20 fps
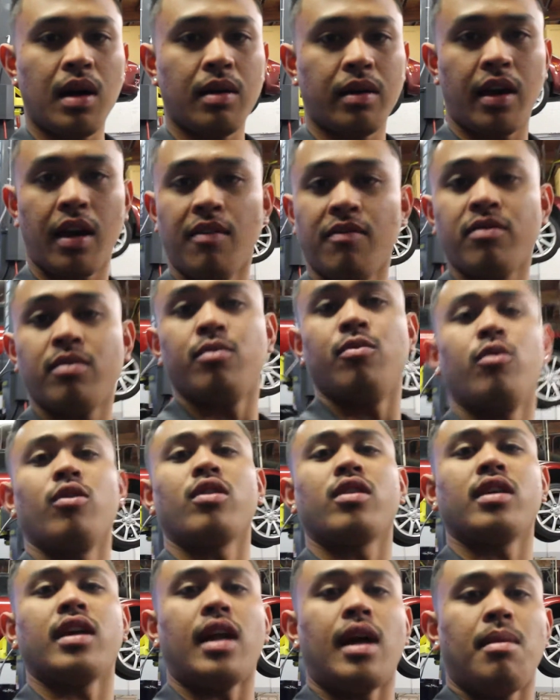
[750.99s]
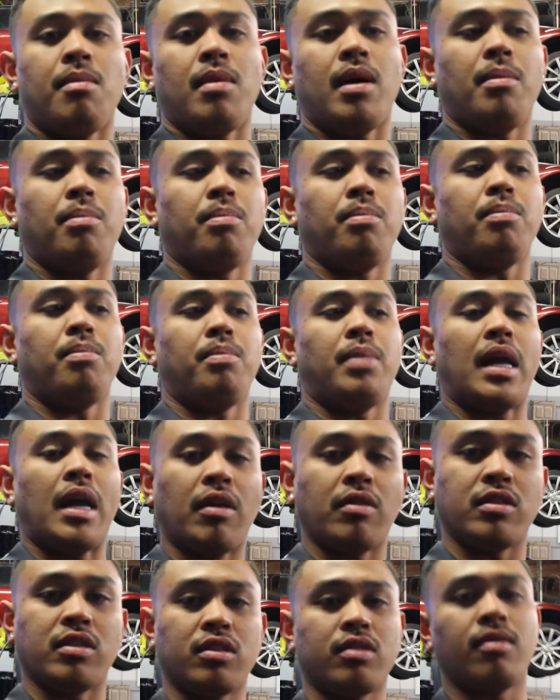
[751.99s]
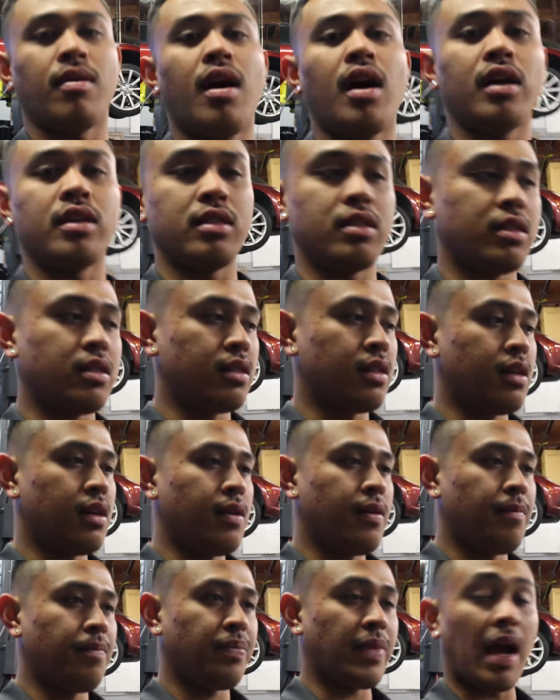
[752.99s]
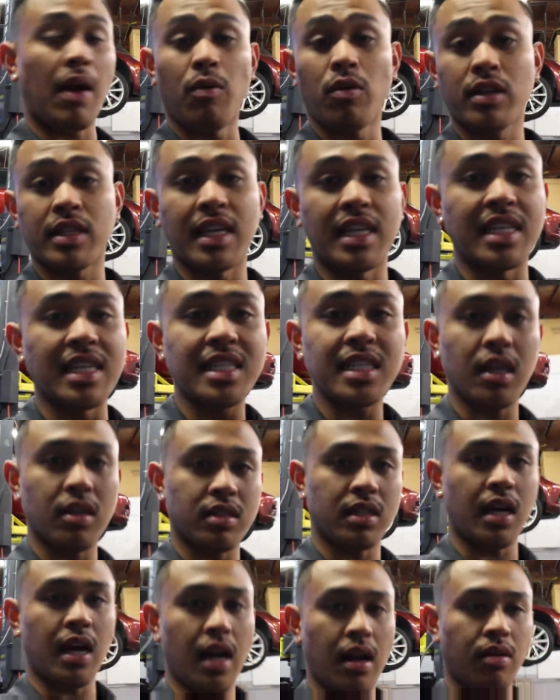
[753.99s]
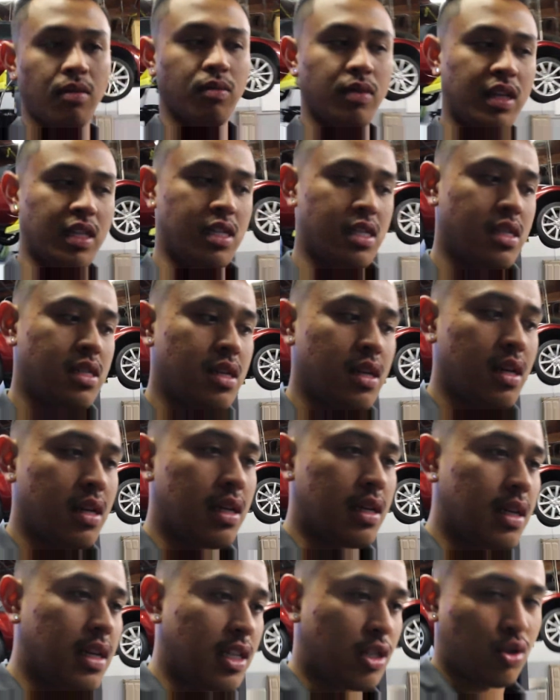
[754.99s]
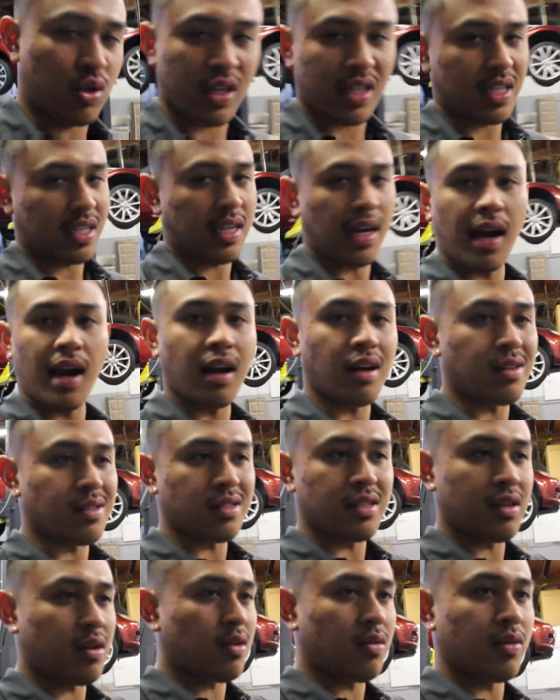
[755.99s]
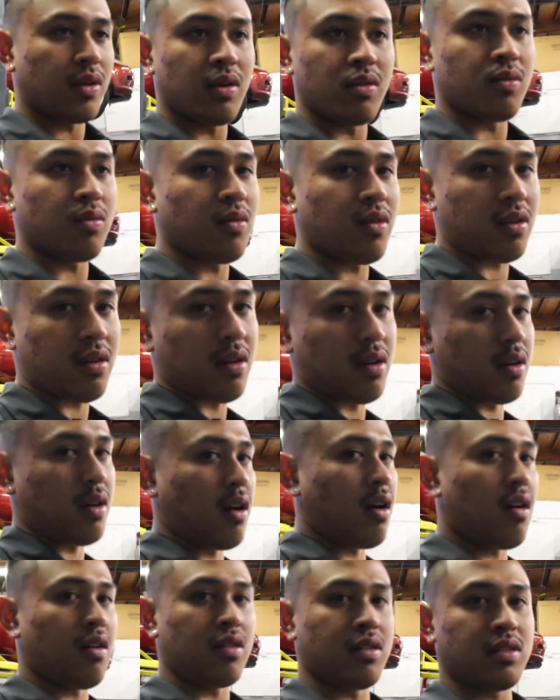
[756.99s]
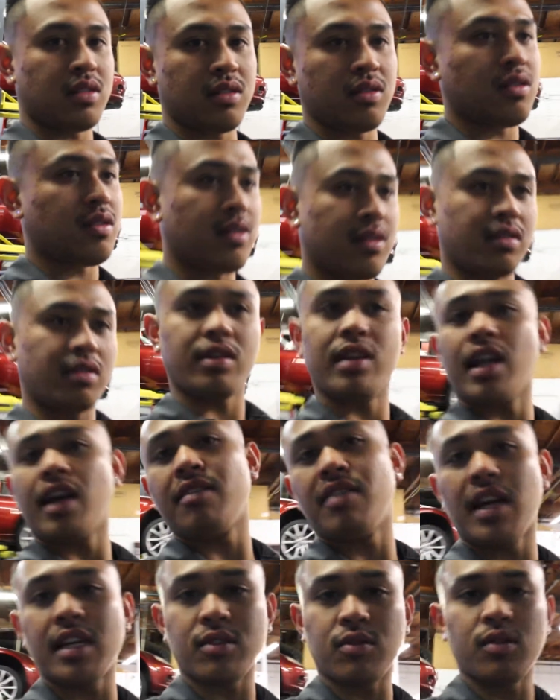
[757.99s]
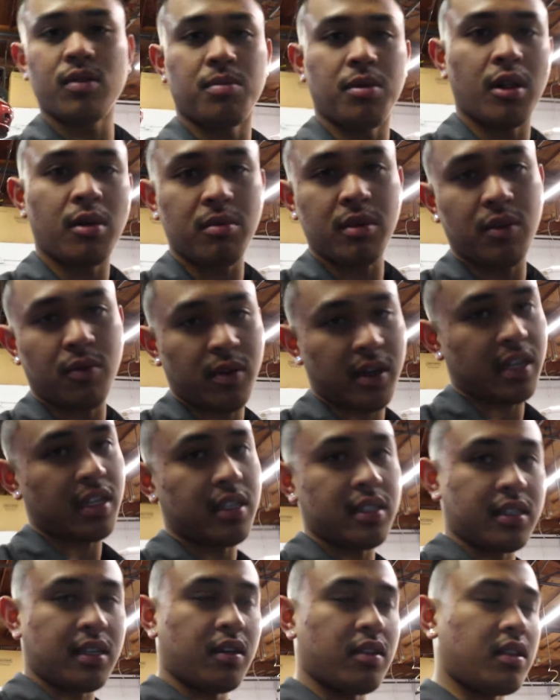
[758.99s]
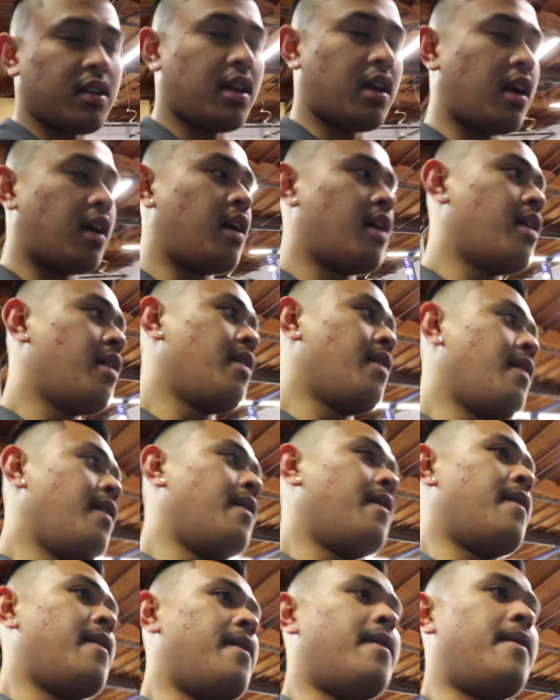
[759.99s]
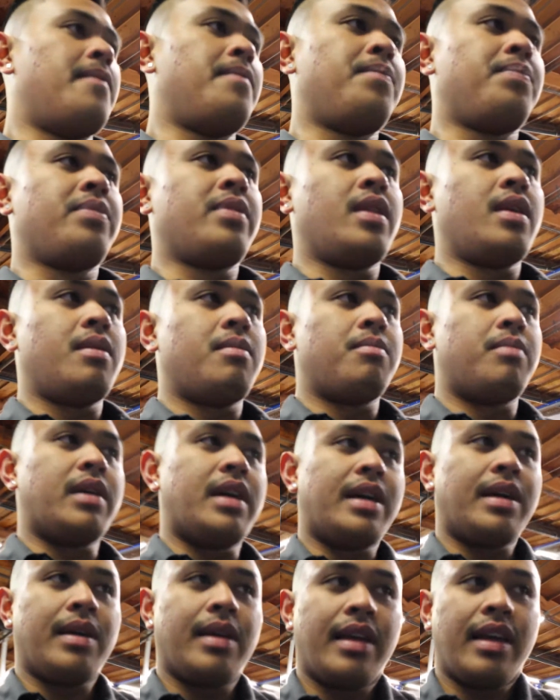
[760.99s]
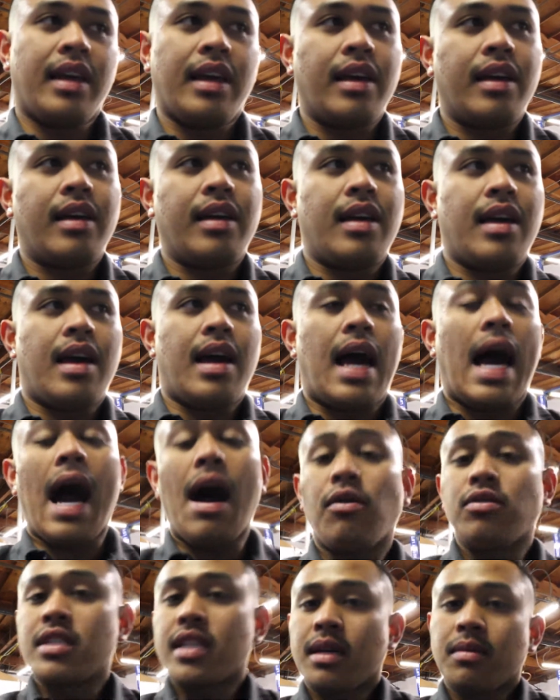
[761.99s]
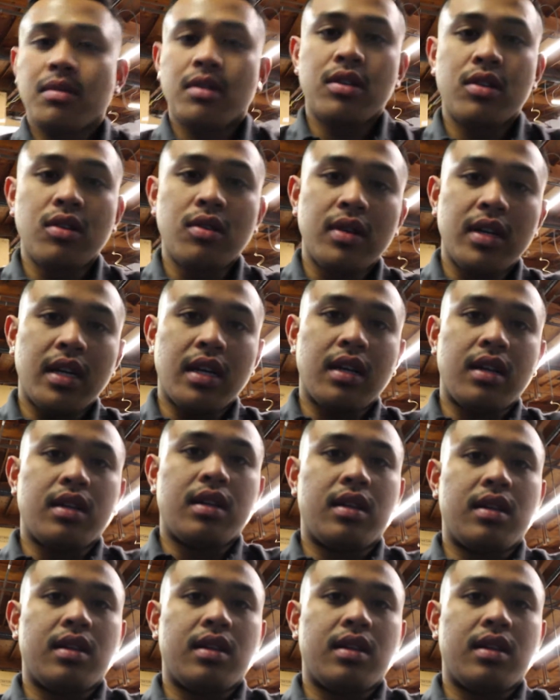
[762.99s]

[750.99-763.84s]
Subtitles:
I came from working at my parents' garage. I worked at Discount Tire, which is strictly tires. You know, we don't work on cars. You can have a high school diploma and work at Discount Tire. But I was able to do it.